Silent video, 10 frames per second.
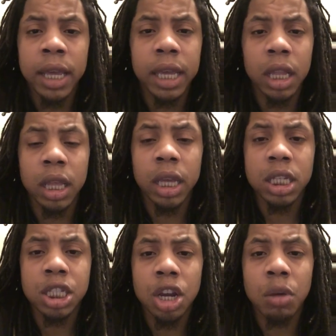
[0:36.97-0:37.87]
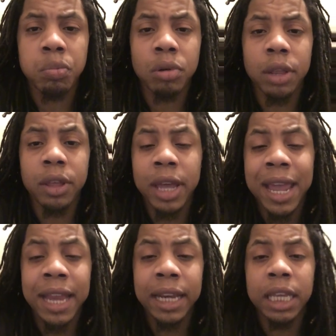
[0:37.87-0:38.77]
killing his younger brother,
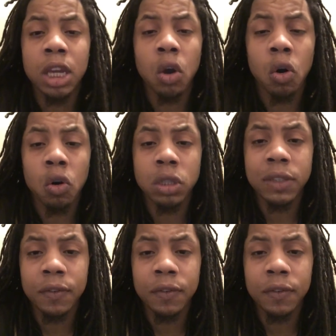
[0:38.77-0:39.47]
and he calls